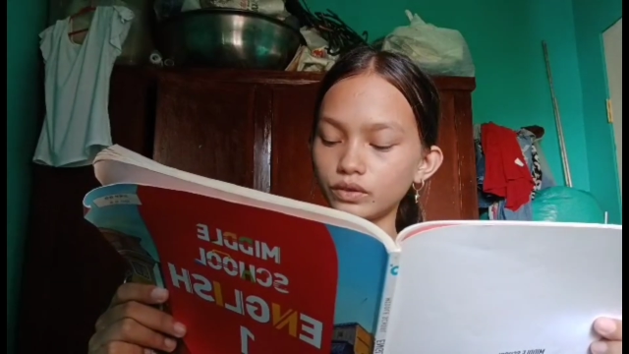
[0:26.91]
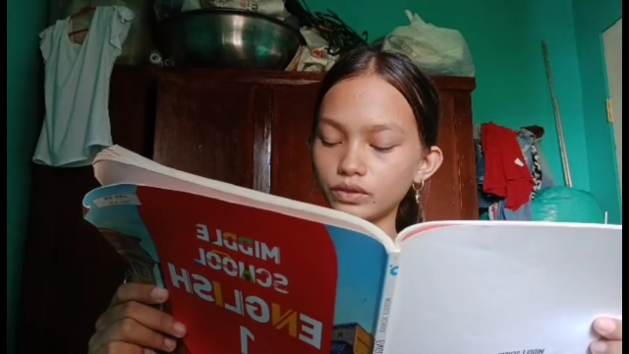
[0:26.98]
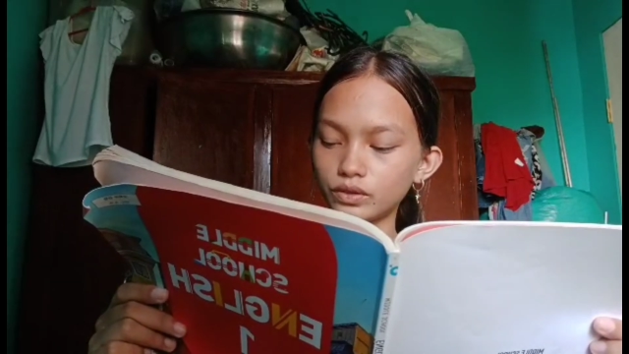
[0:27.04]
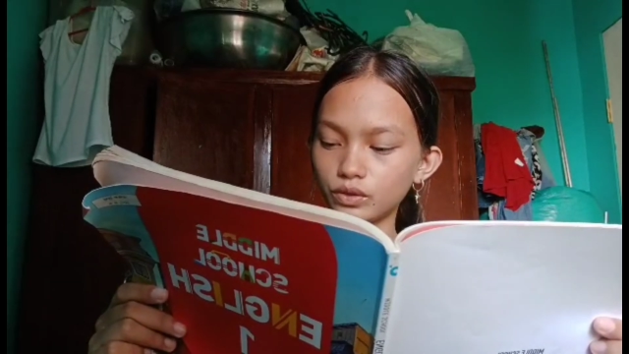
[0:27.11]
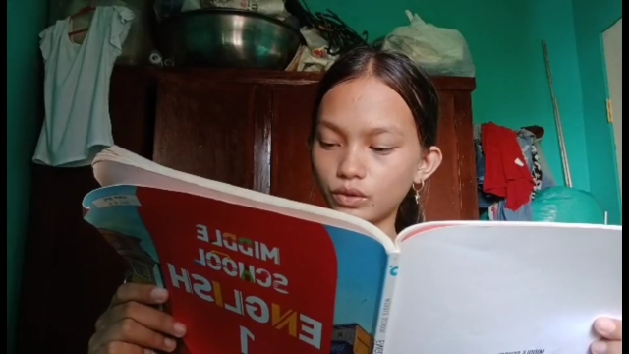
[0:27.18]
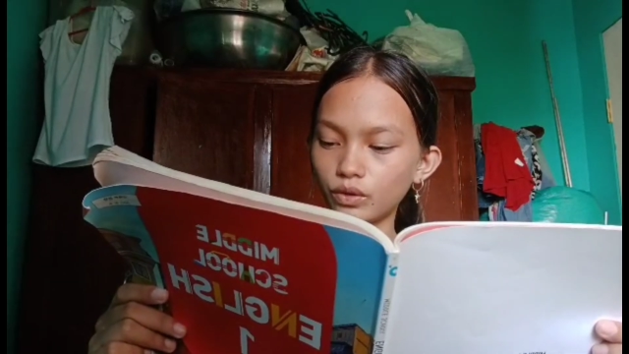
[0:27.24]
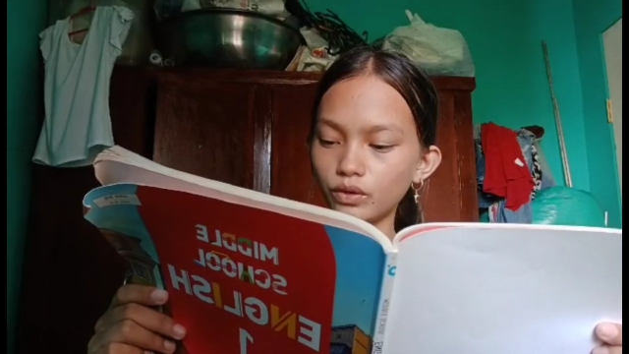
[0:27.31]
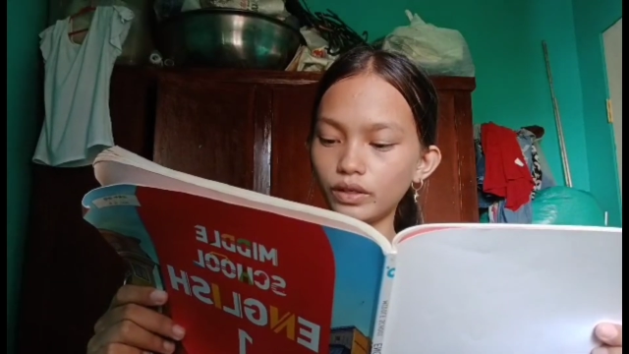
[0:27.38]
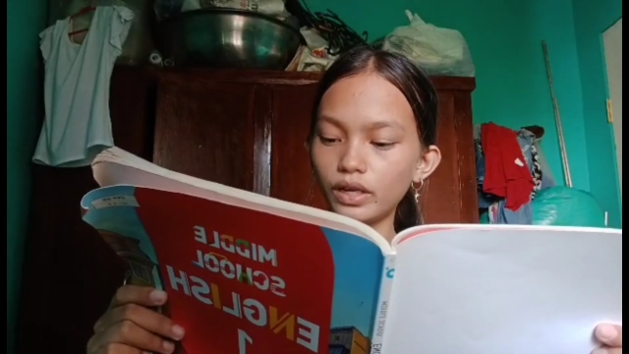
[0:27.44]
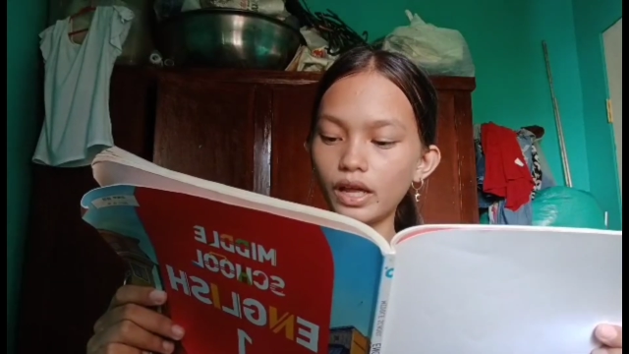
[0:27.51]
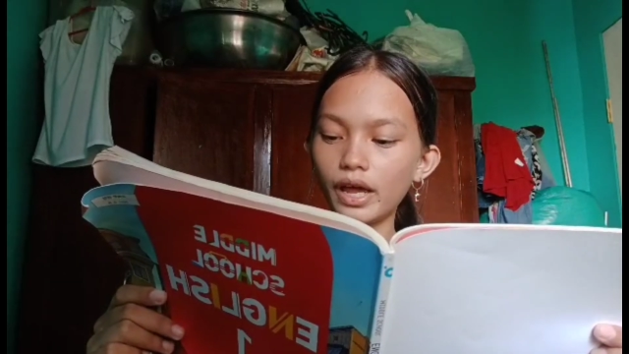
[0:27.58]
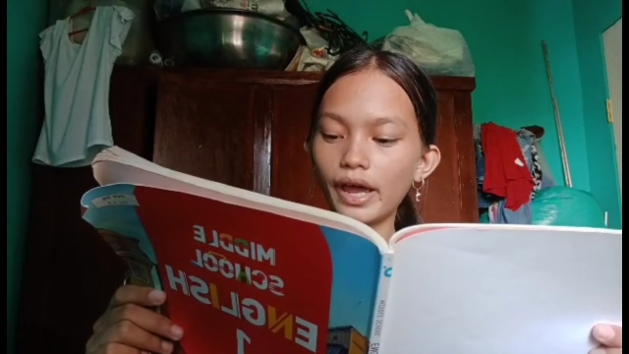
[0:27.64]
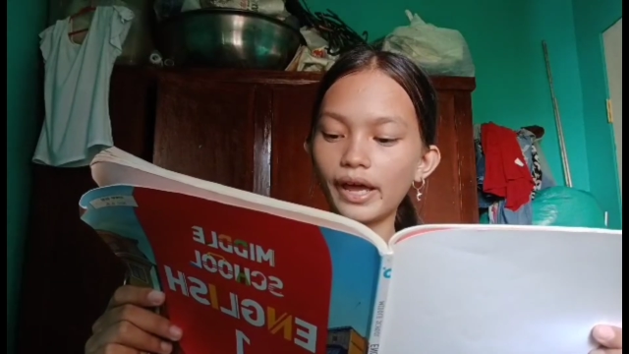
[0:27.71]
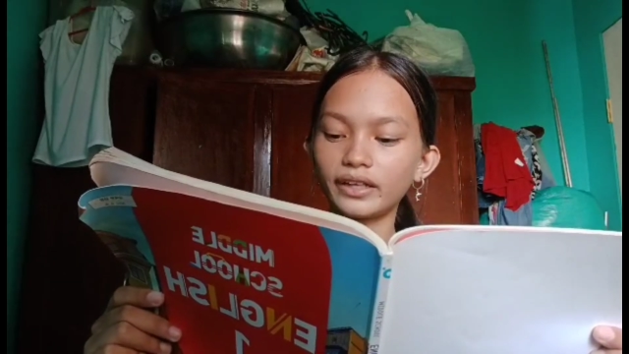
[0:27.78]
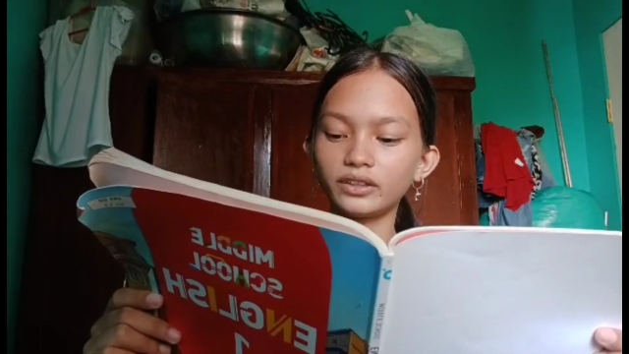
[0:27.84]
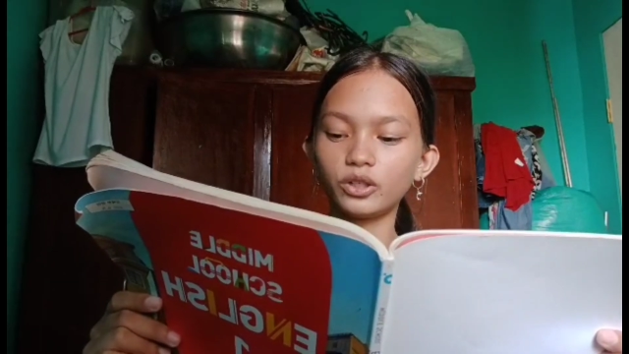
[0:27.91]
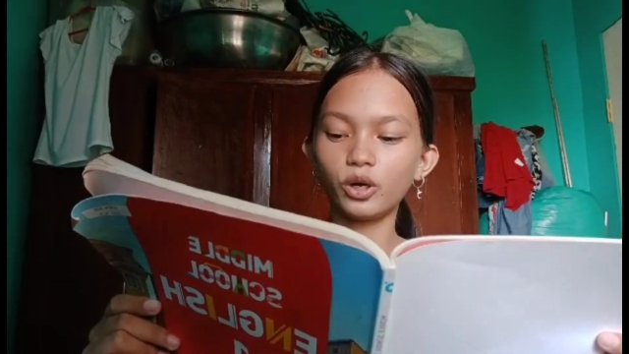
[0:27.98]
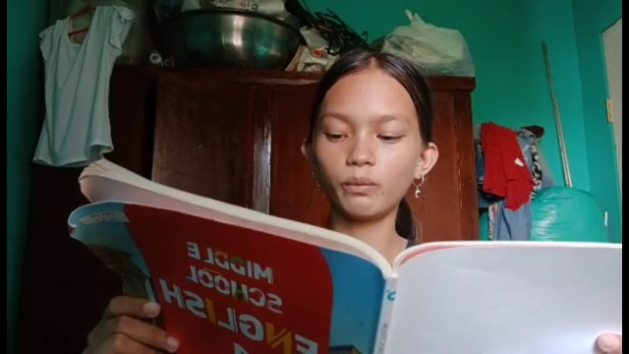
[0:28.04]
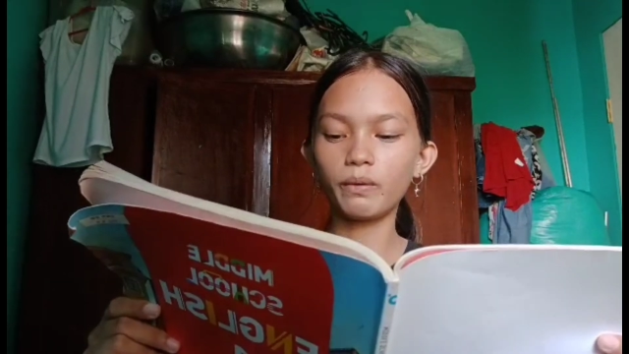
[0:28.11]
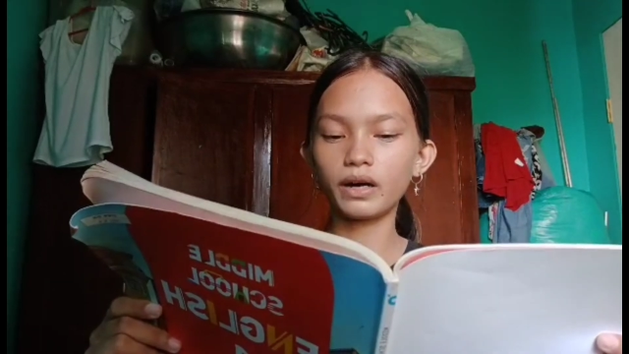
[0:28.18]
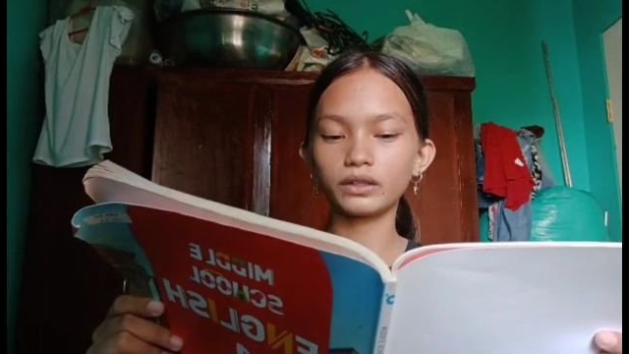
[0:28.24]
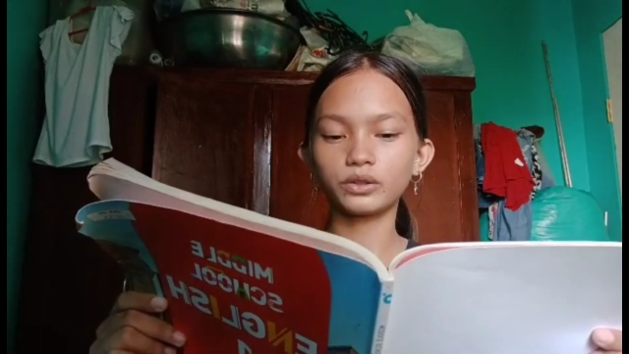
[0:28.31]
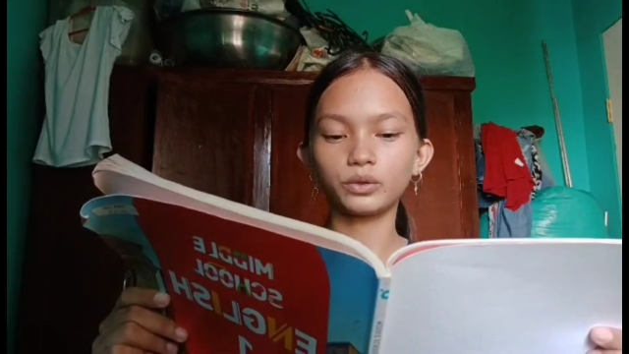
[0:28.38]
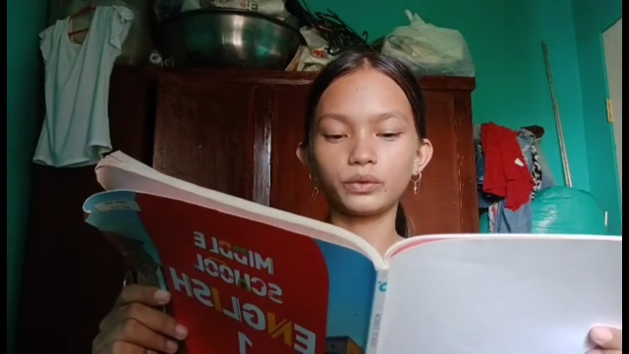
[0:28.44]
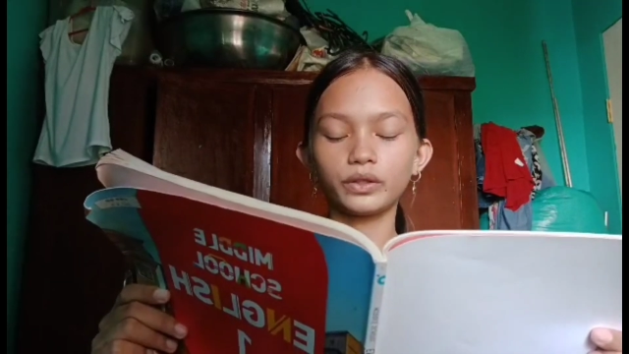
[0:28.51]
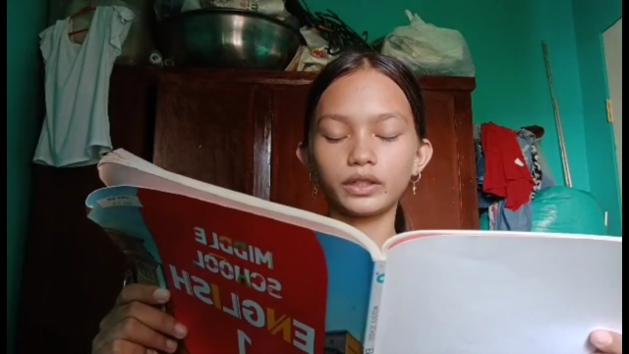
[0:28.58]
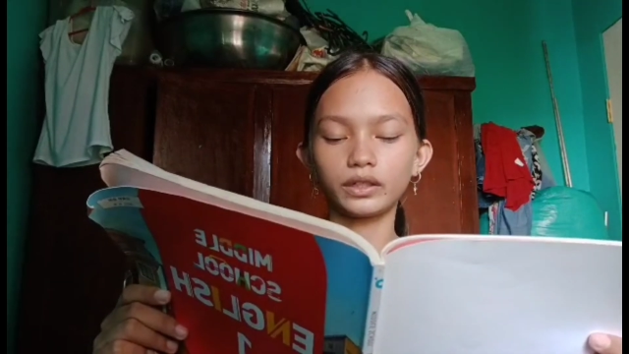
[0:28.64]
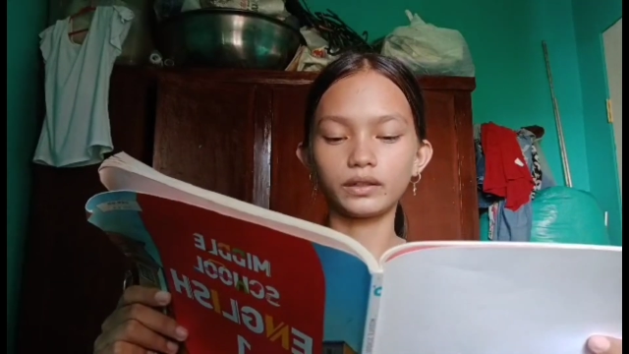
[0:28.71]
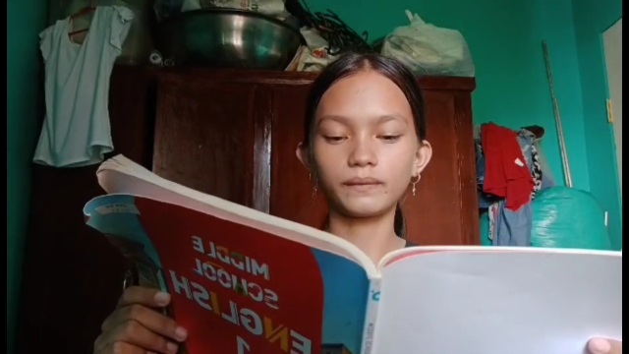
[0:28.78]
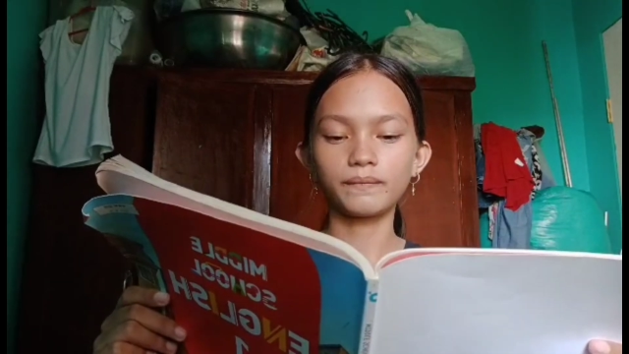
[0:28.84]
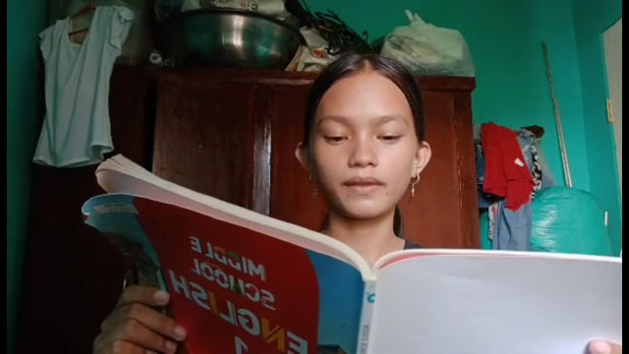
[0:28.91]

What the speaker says: school and go back to work.